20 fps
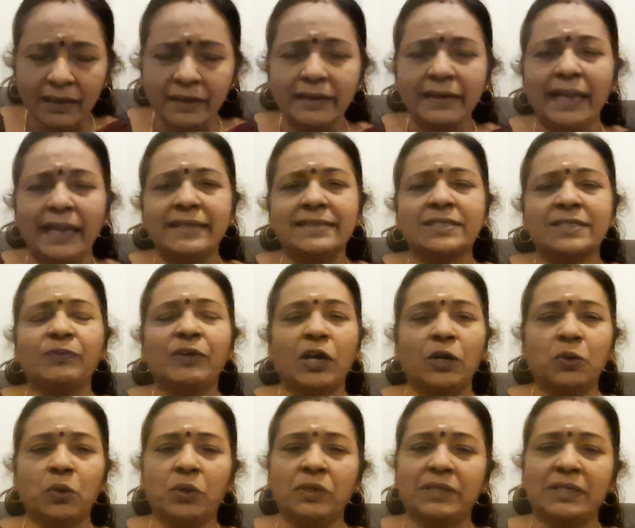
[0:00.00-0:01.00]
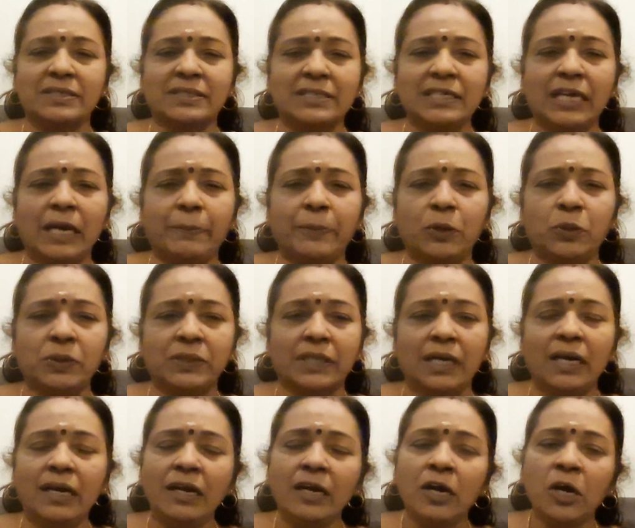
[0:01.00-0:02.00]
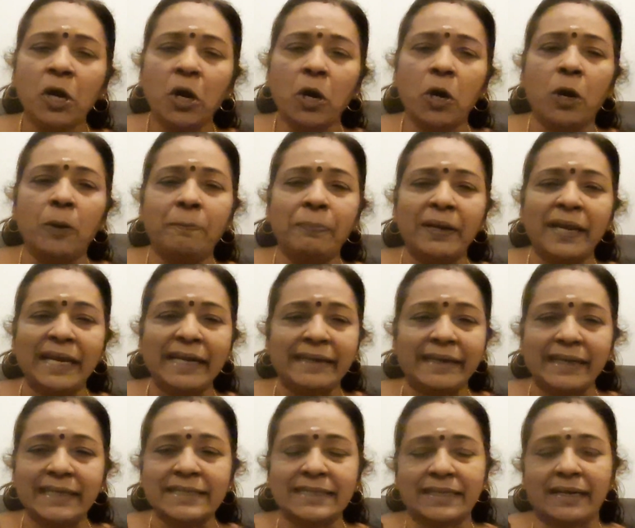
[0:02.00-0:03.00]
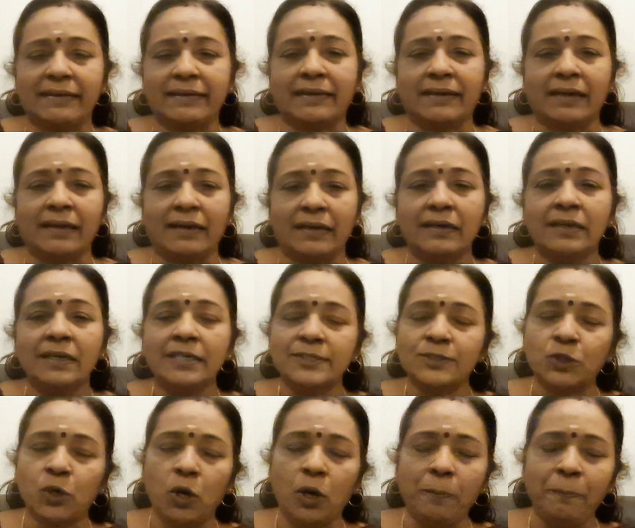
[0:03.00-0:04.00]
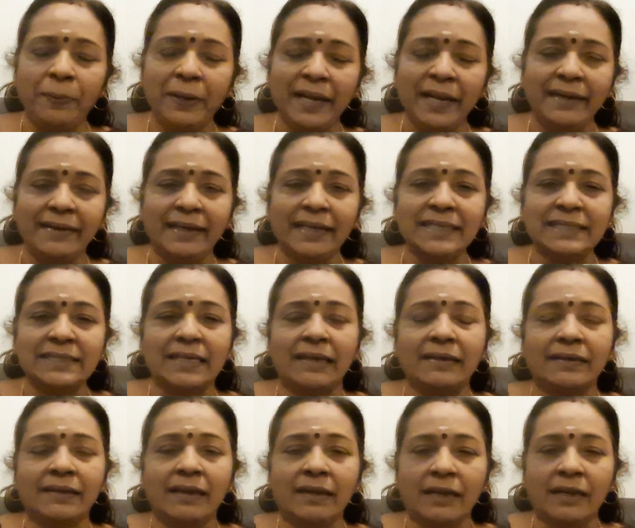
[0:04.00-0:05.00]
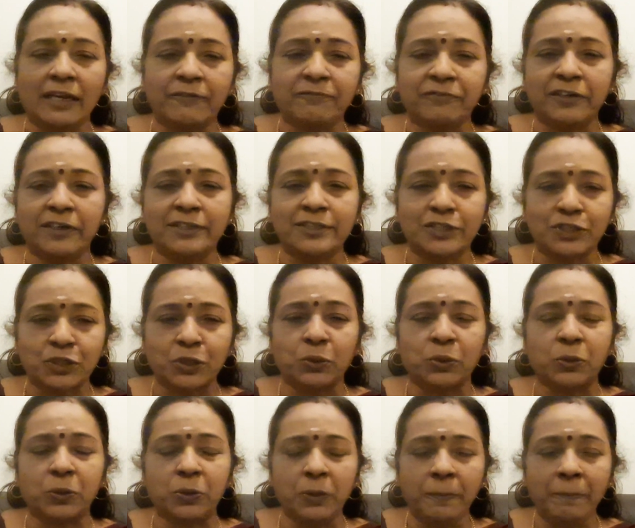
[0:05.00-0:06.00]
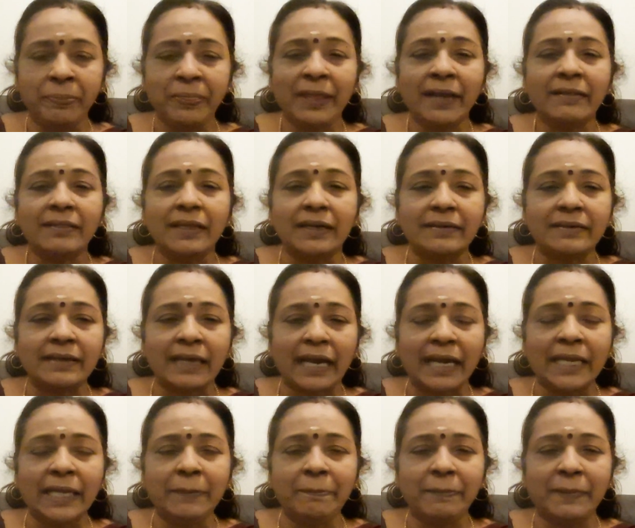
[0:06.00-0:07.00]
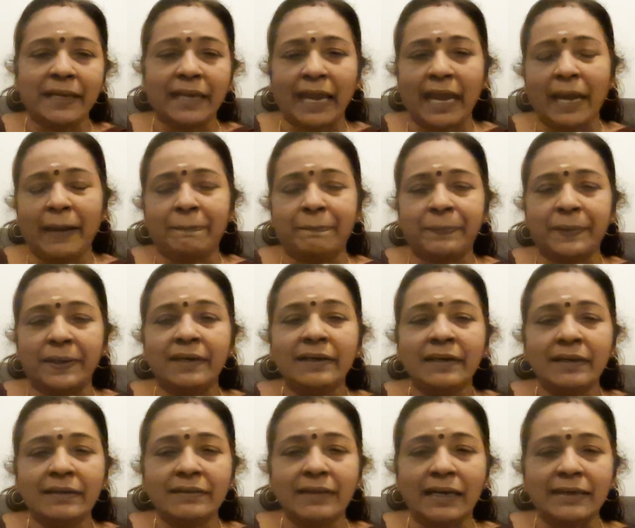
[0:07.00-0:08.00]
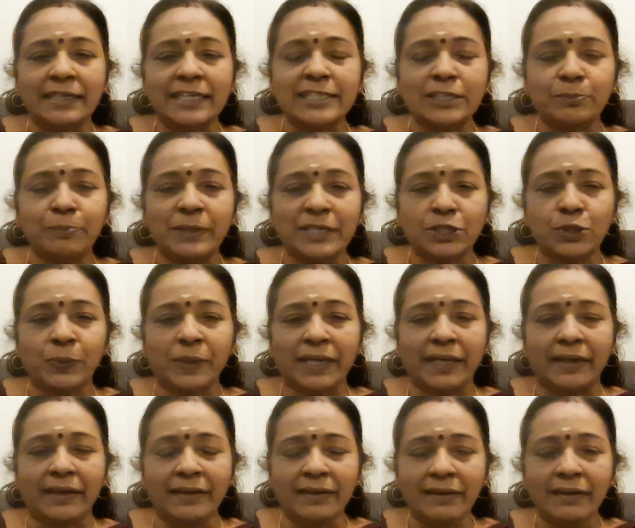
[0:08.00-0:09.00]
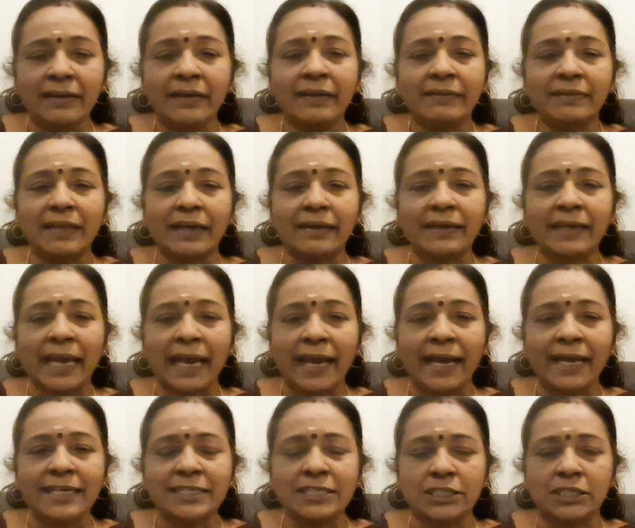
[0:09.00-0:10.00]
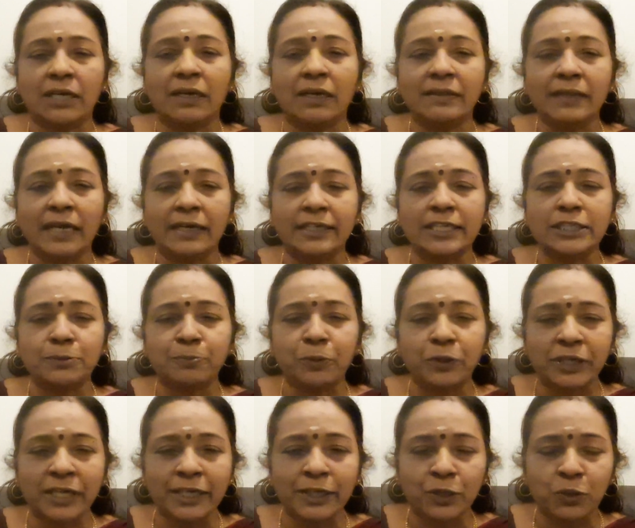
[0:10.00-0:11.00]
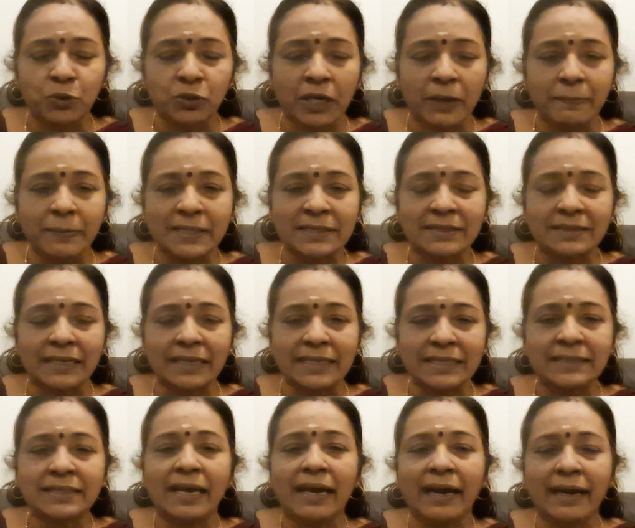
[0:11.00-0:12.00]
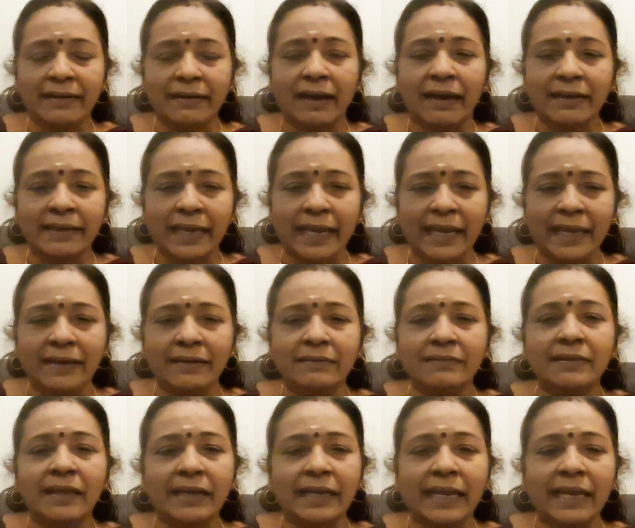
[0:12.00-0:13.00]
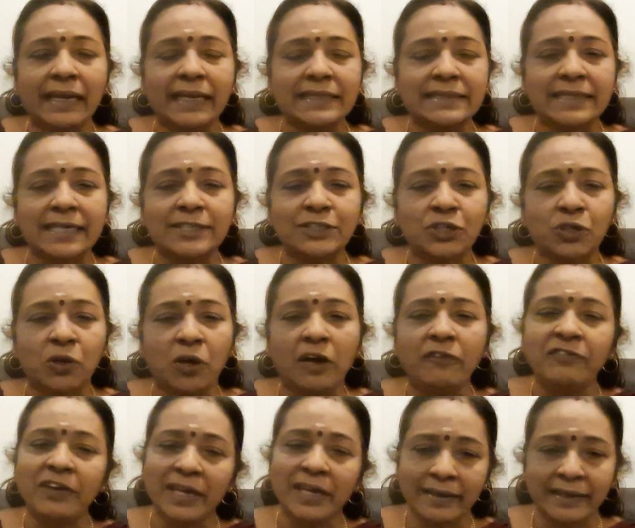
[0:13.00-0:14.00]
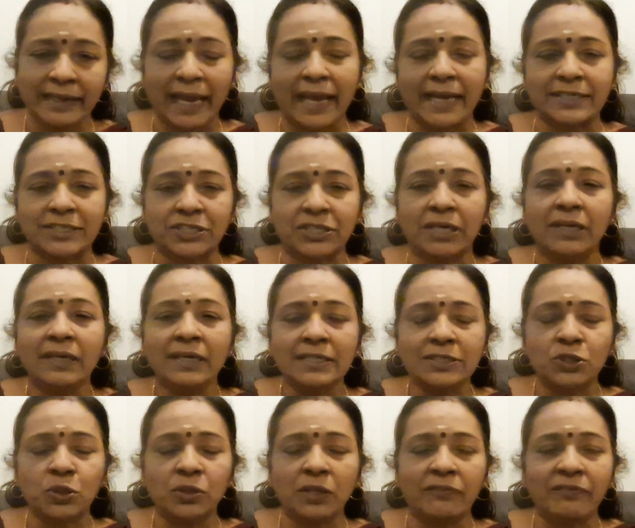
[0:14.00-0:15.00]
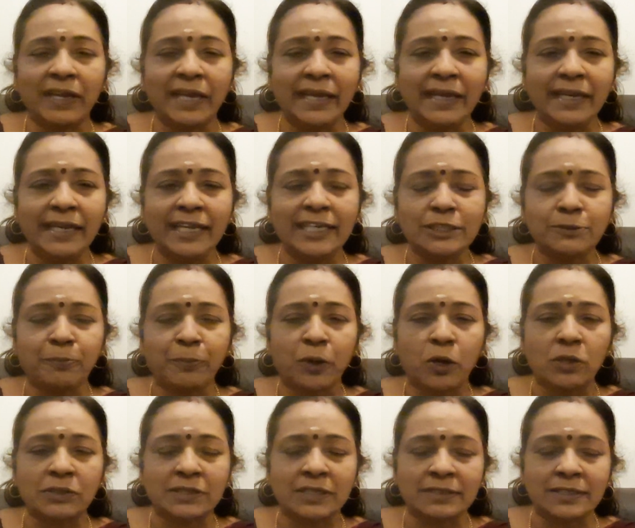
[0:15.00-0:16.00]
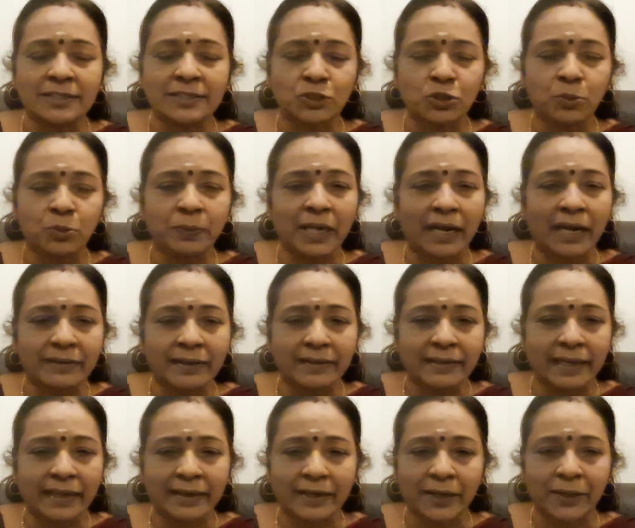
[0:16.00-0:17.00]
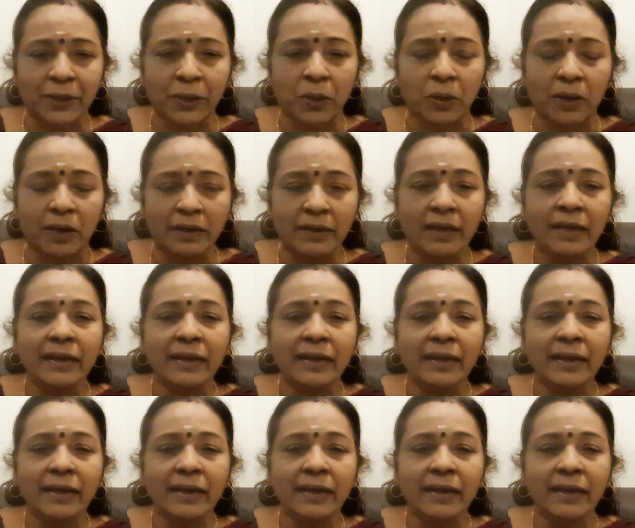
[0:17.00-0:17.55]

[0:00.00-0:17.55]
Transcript: Next, we are going to see about the operating cycle. So, operating cycle refers to the time gap that is between the cash that is put into the business and again the realization of cash. So the various processes to be undertaken are